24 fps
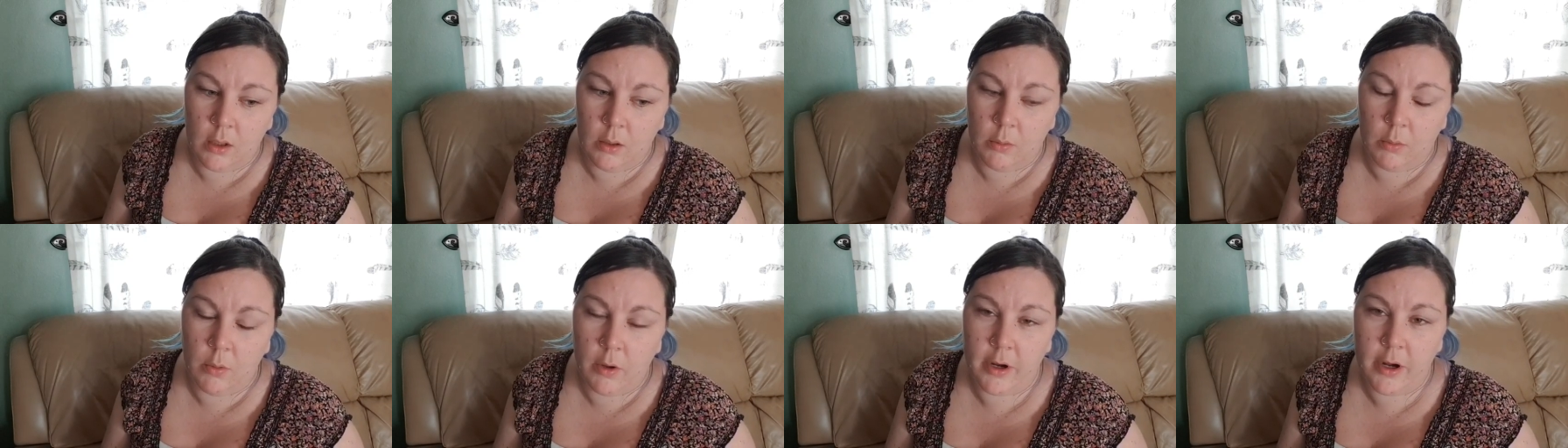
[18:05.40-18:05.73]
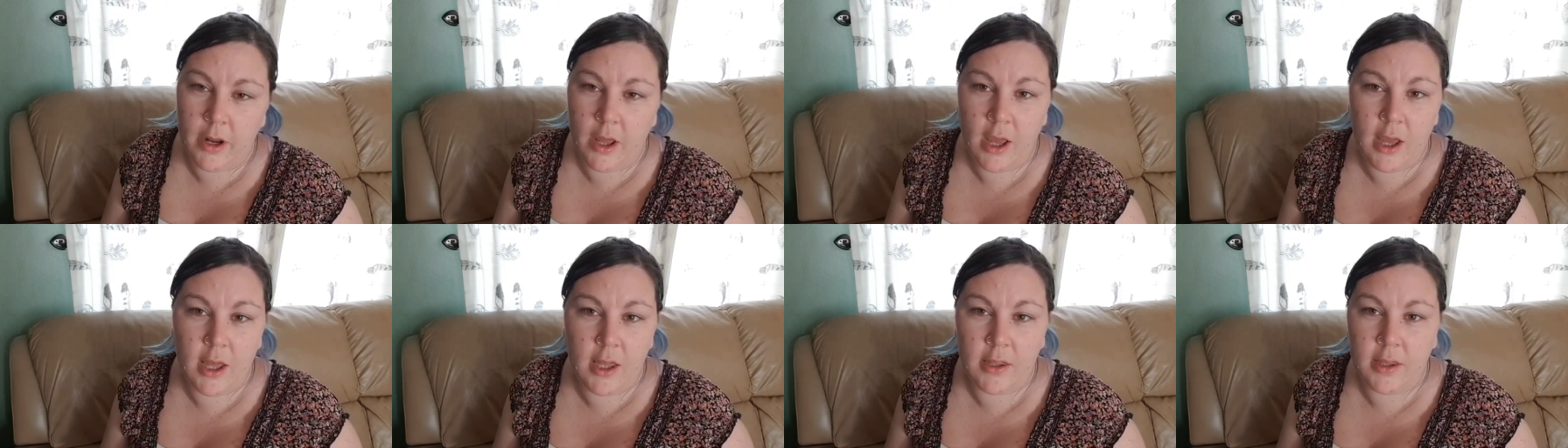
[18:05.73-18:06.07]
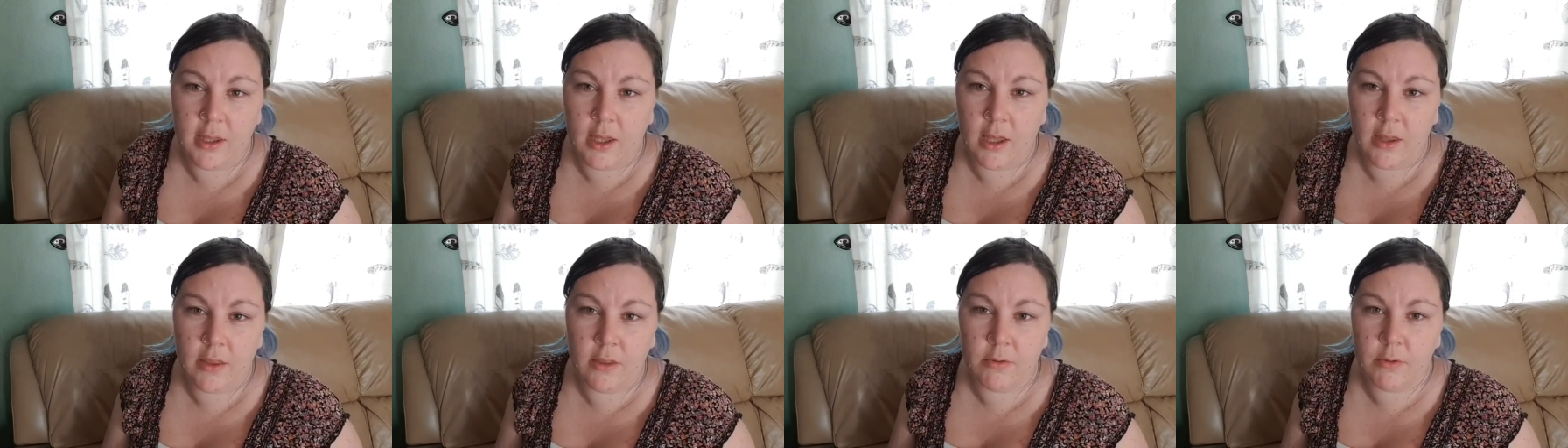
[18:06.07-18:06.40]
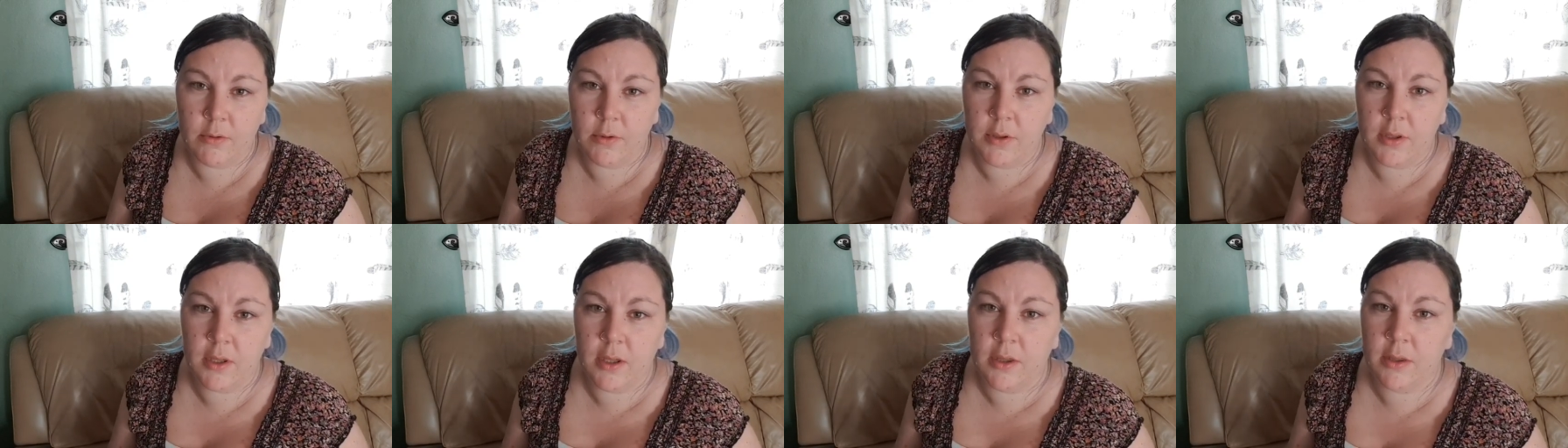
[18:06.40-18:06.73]
One hurt the other
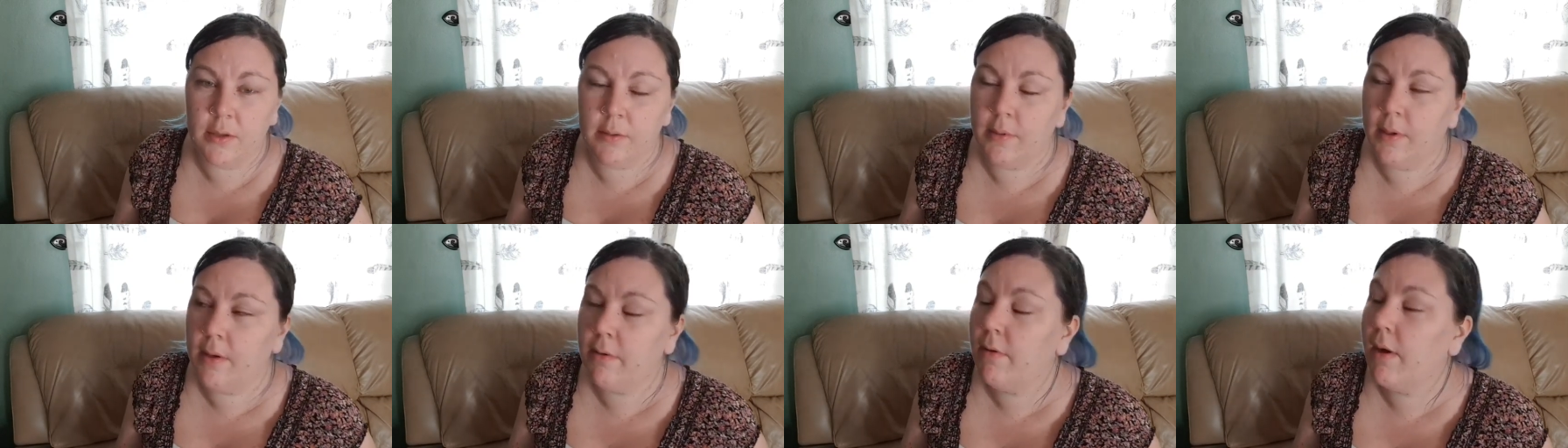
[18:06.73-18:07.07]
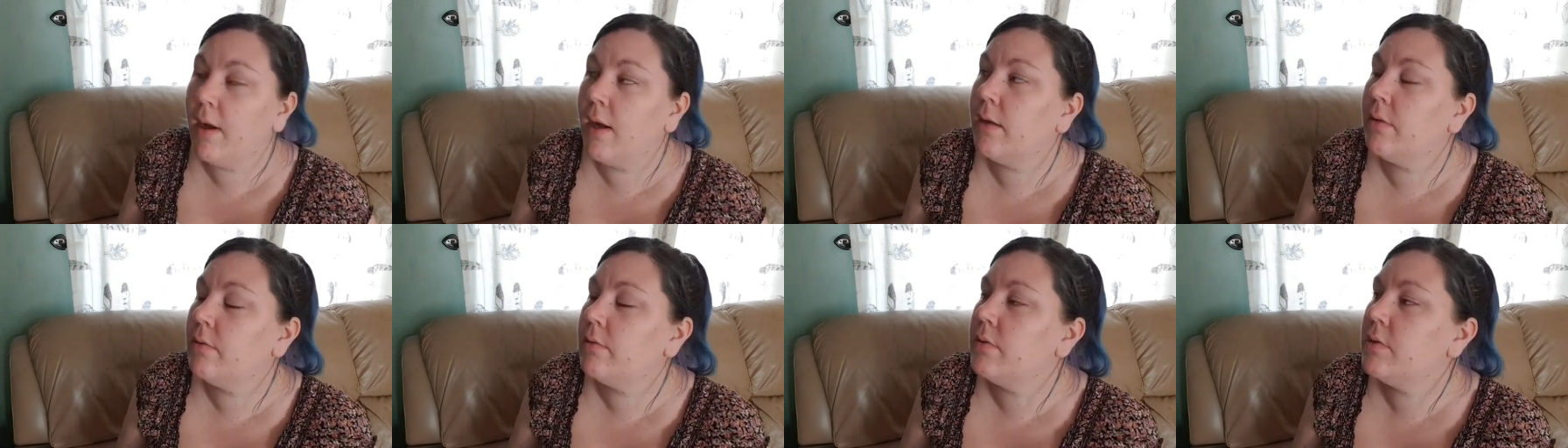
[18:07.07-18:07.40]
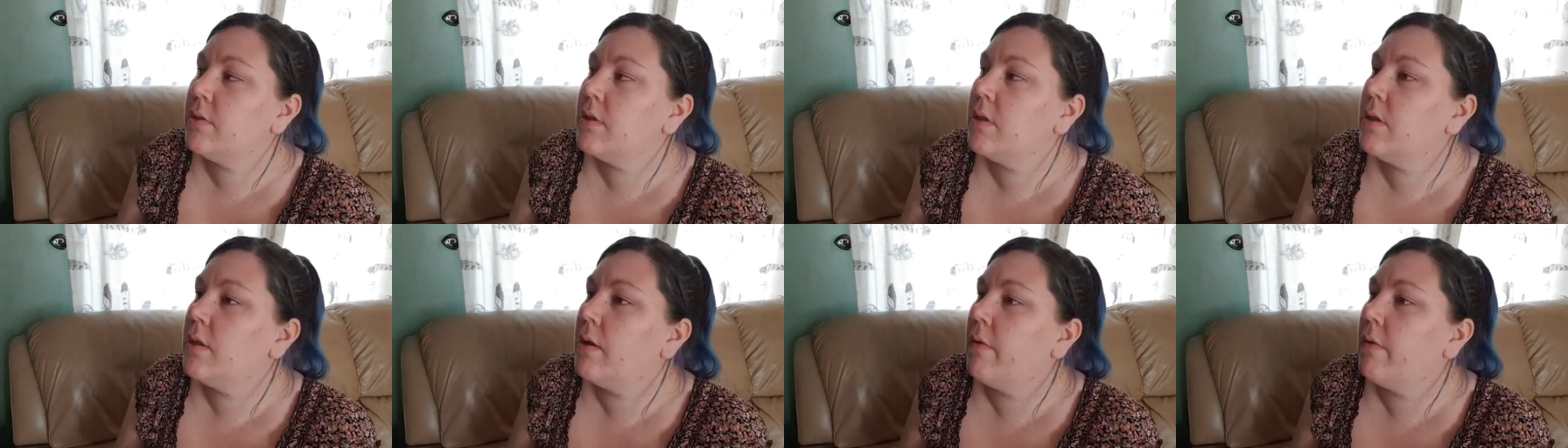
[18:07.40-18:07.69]
or the other way around.